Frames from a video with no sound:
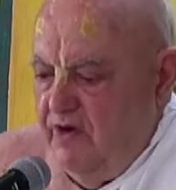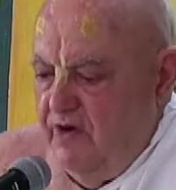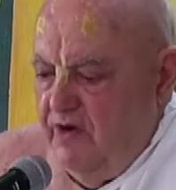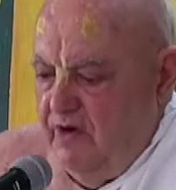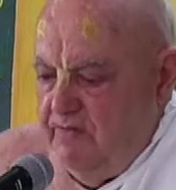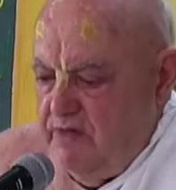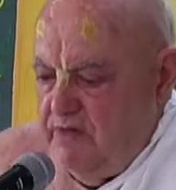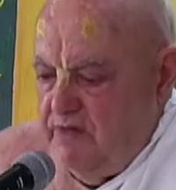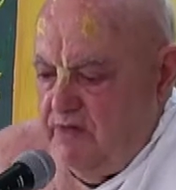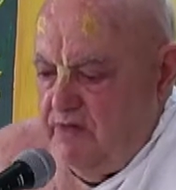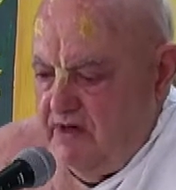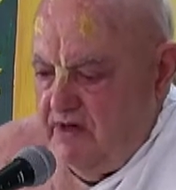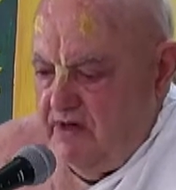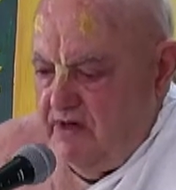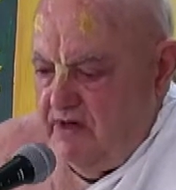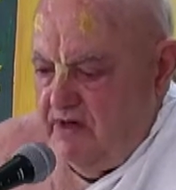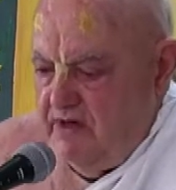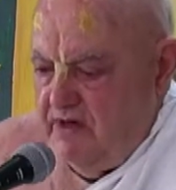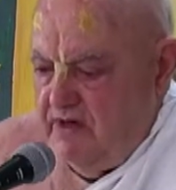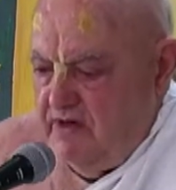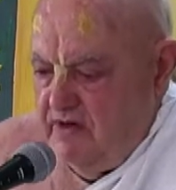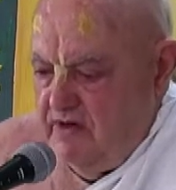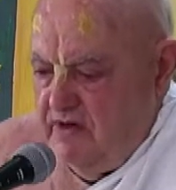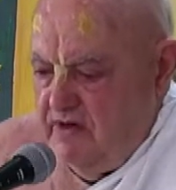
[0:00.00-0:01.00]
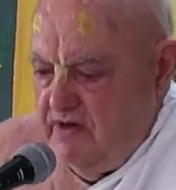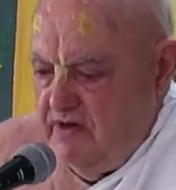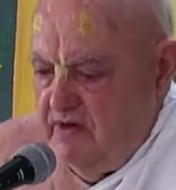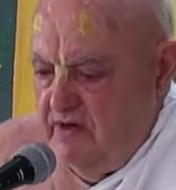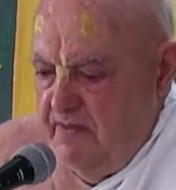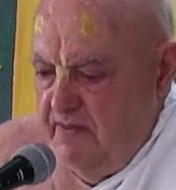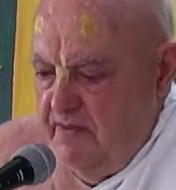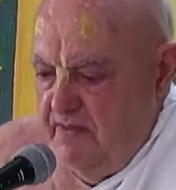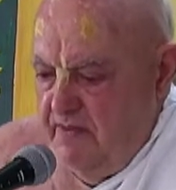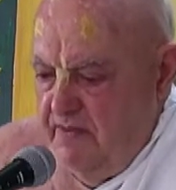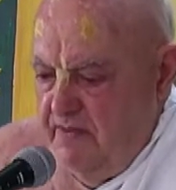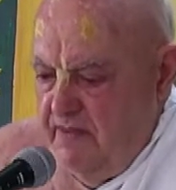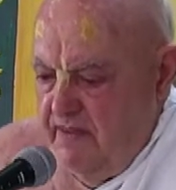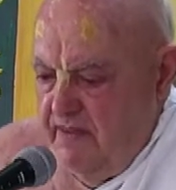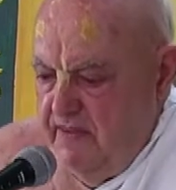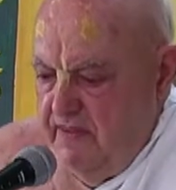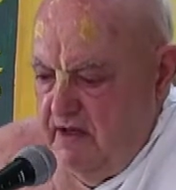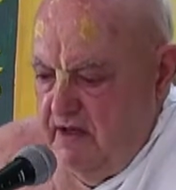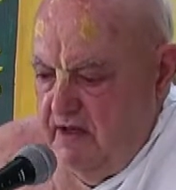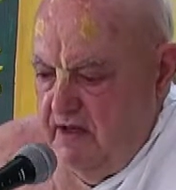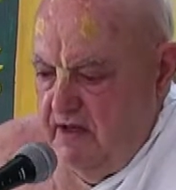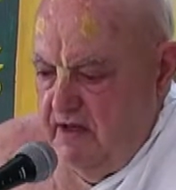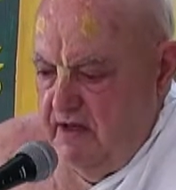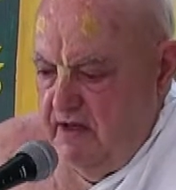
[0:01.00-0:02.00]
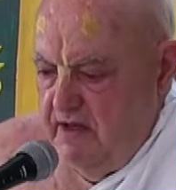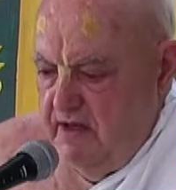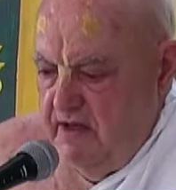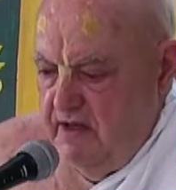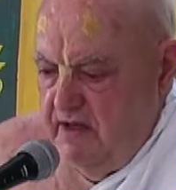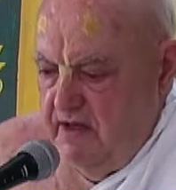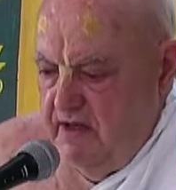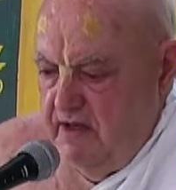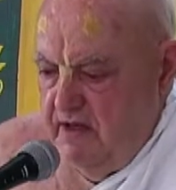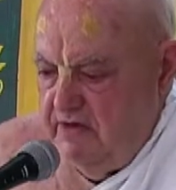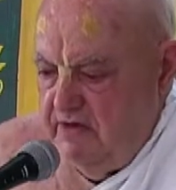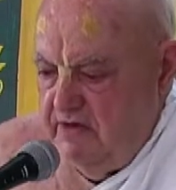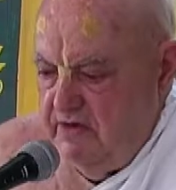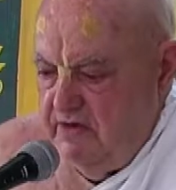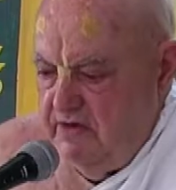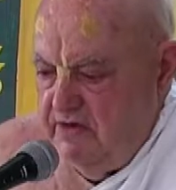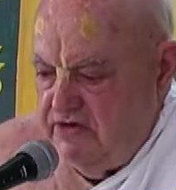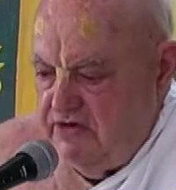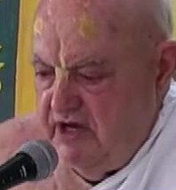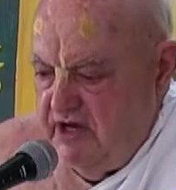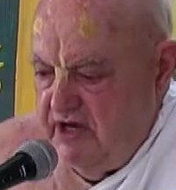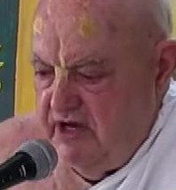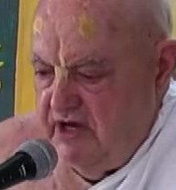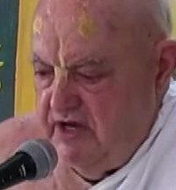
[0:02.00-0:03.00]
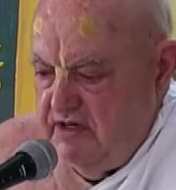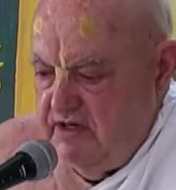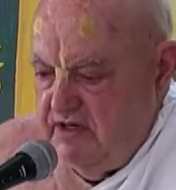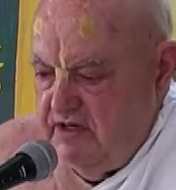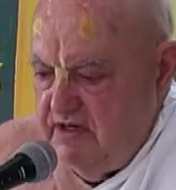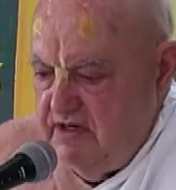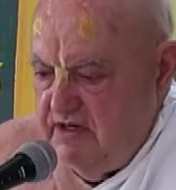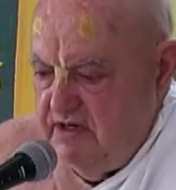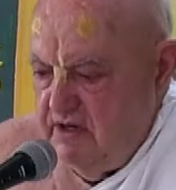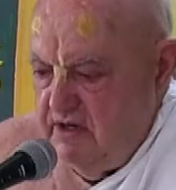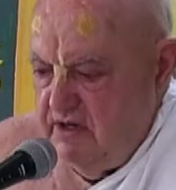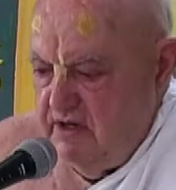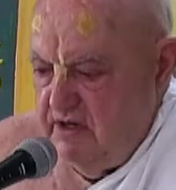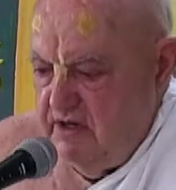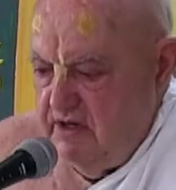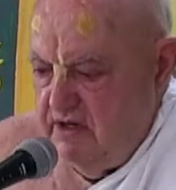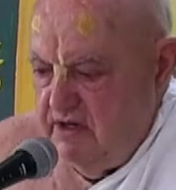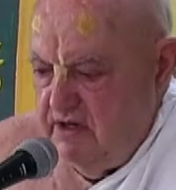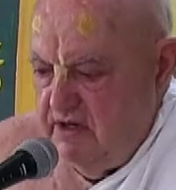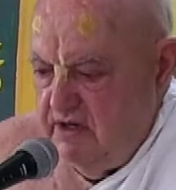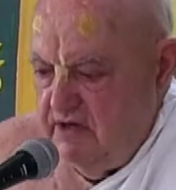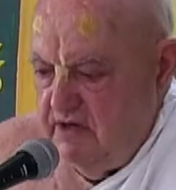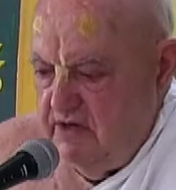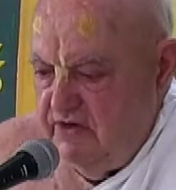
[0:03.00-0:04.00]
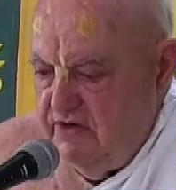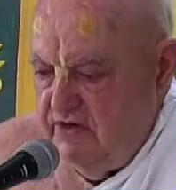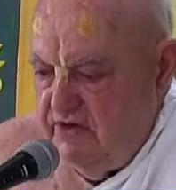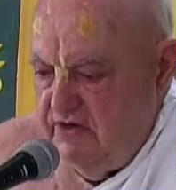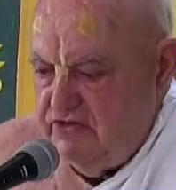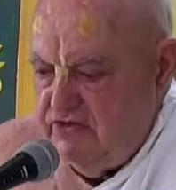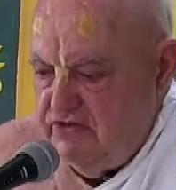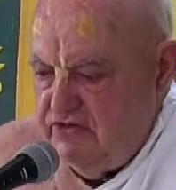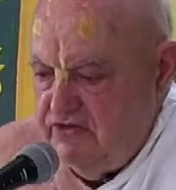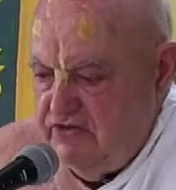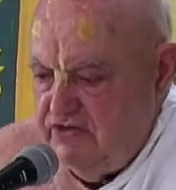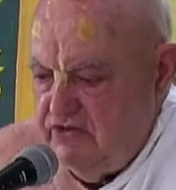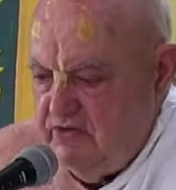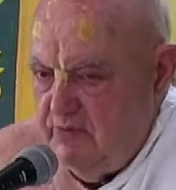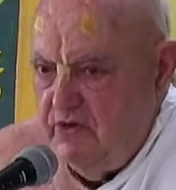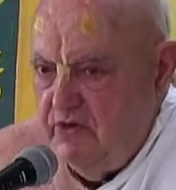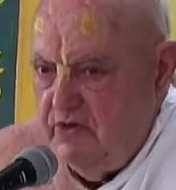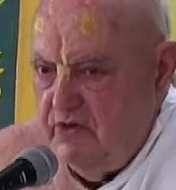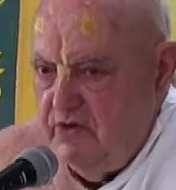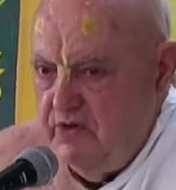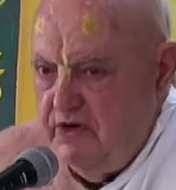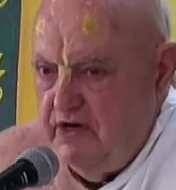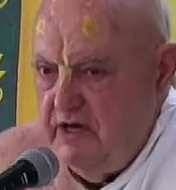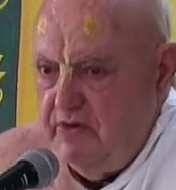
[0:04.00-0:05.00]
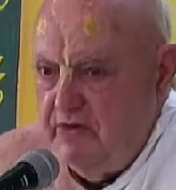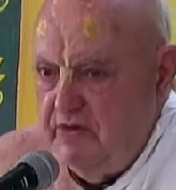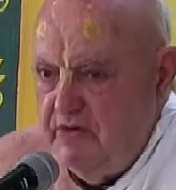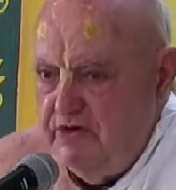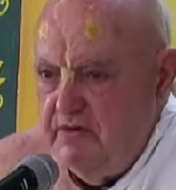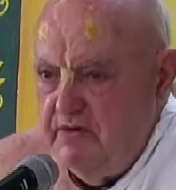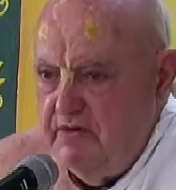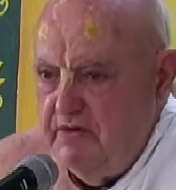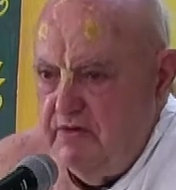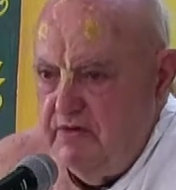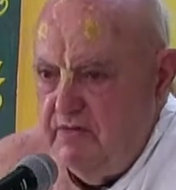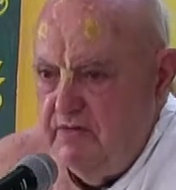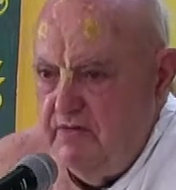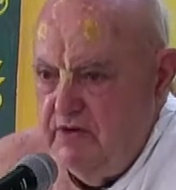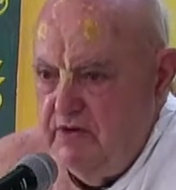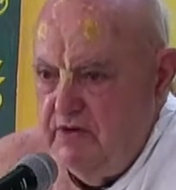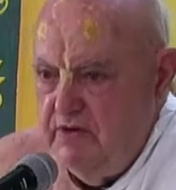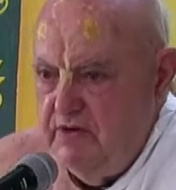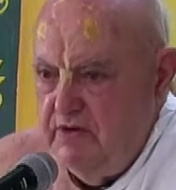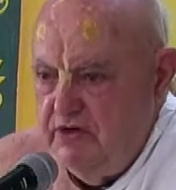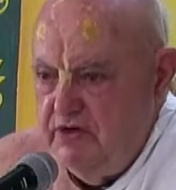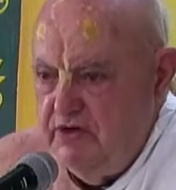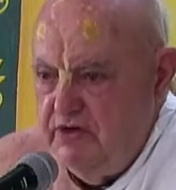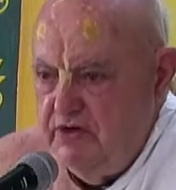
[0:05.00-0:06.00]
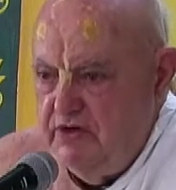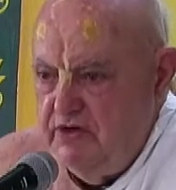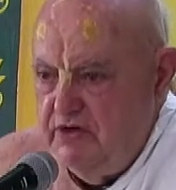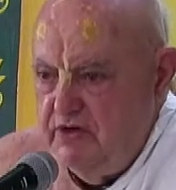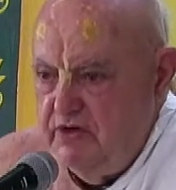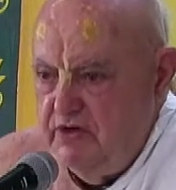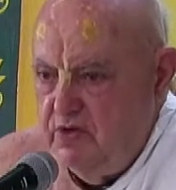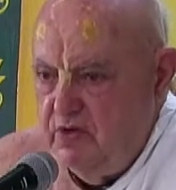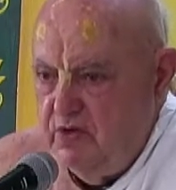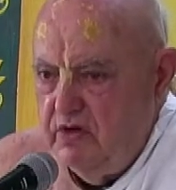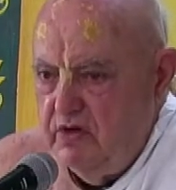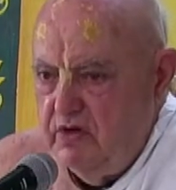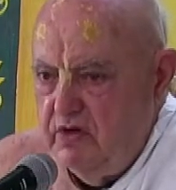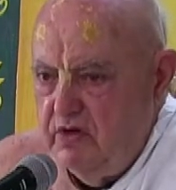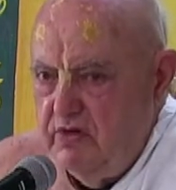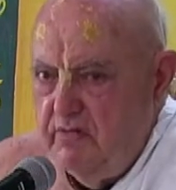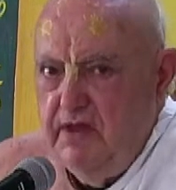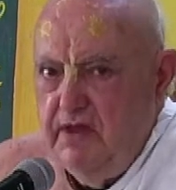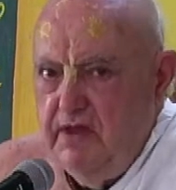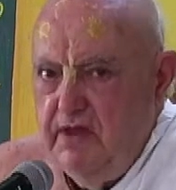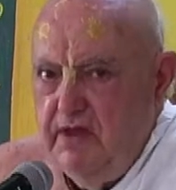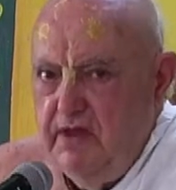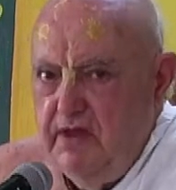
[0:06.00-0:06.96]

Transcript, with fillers: of why people are understanding a little nature about what happens in the, in the material world.